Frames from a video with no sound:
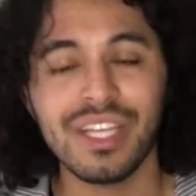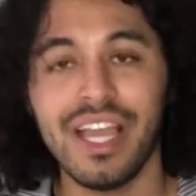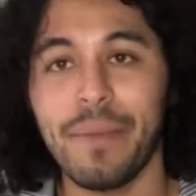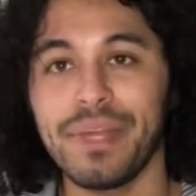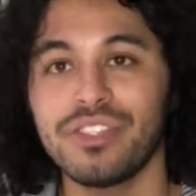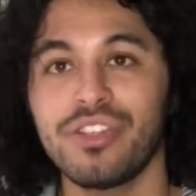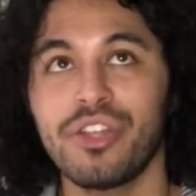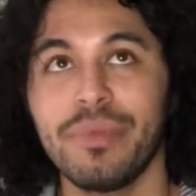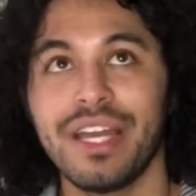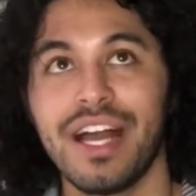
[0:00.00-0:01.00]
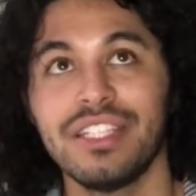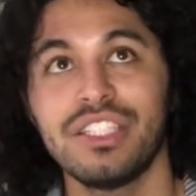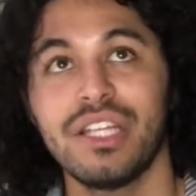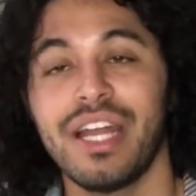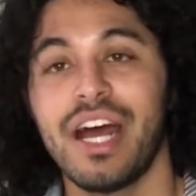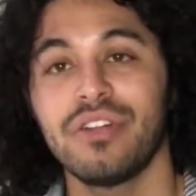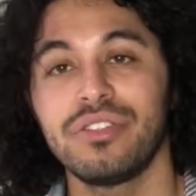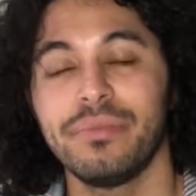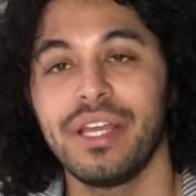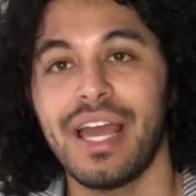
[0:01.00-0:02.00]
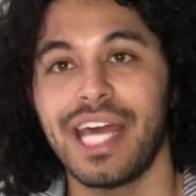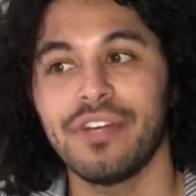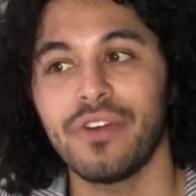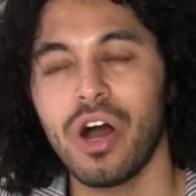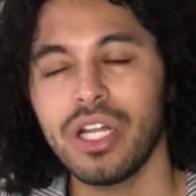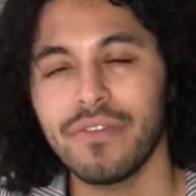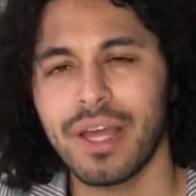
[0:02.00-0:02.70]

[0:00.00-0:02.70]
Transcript: And Pienso en tu mira stood out to me out of all of